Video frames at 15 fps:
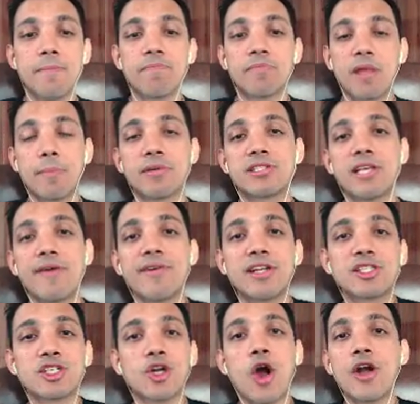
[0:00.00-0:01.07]
Number 7
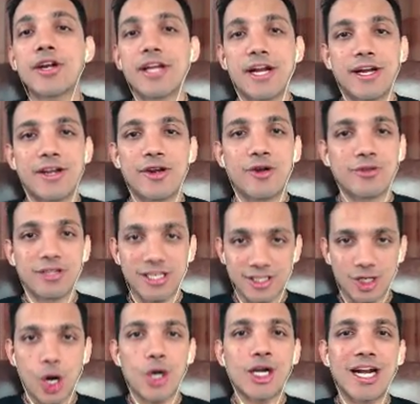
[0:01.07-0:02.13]
is content. This
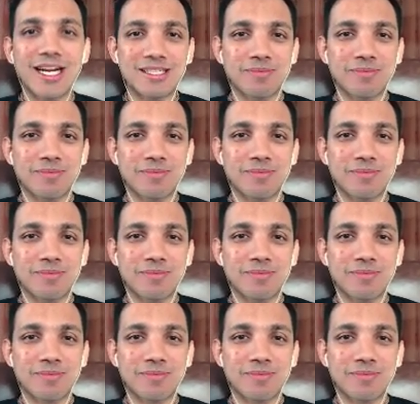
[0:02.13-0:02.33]
content is